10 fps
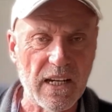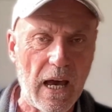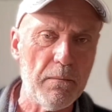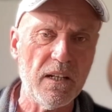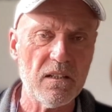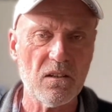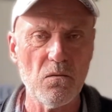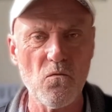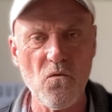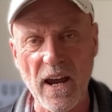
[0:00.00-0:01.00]
cabinets
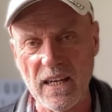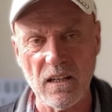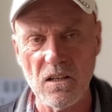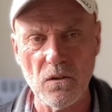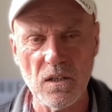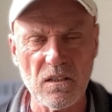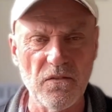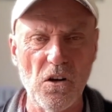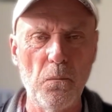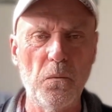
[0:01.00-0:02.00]
and racking units
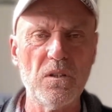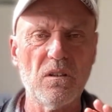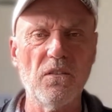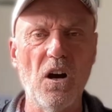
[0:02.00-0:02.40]
for upwards of